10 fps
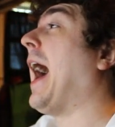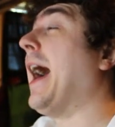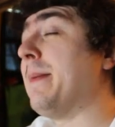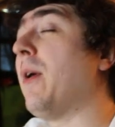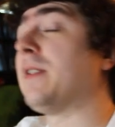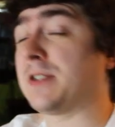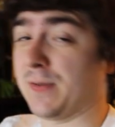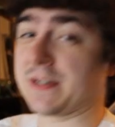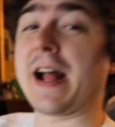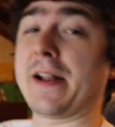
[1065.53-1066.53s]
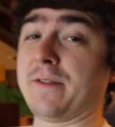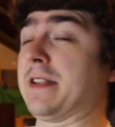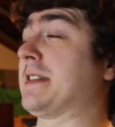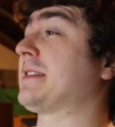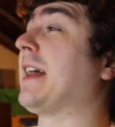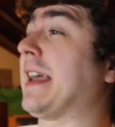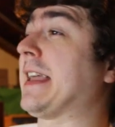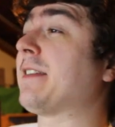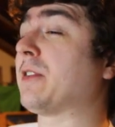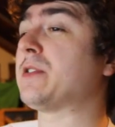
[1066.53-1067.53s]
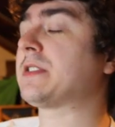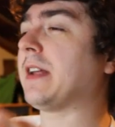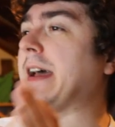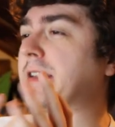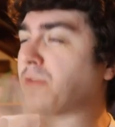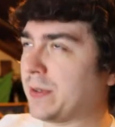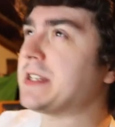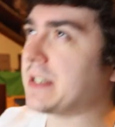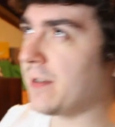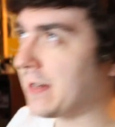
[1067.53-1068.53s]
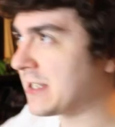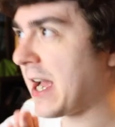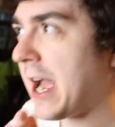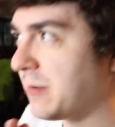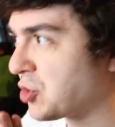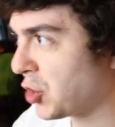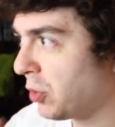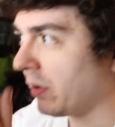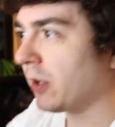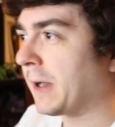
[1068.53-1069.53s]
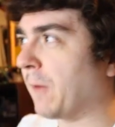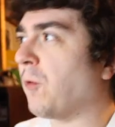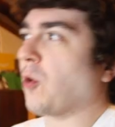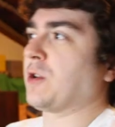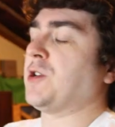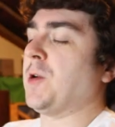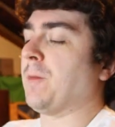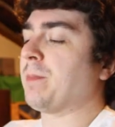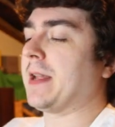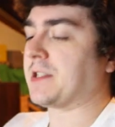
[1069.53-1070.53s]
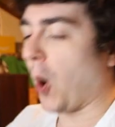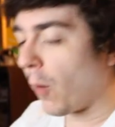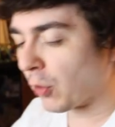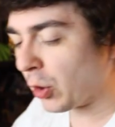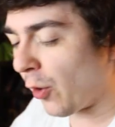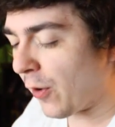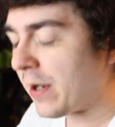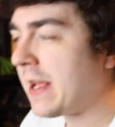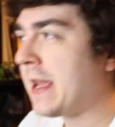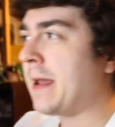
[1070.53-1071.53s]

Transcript: I'm also excited for this. Like, if there's like three series that I am truly looking forward to, it's Overlord,